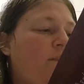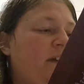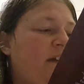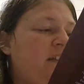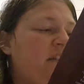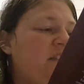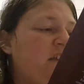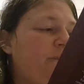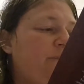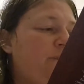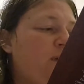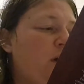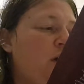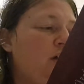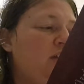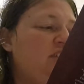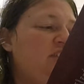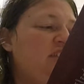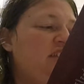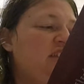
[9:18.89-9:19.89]
its
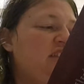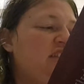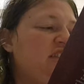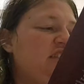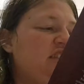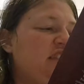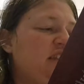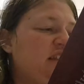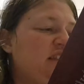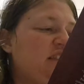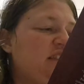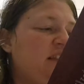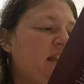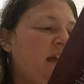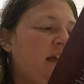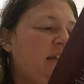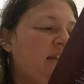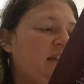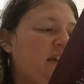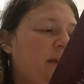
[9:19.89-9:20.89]
first 6
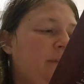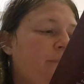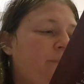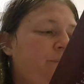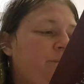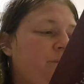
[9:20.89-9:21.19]
letters,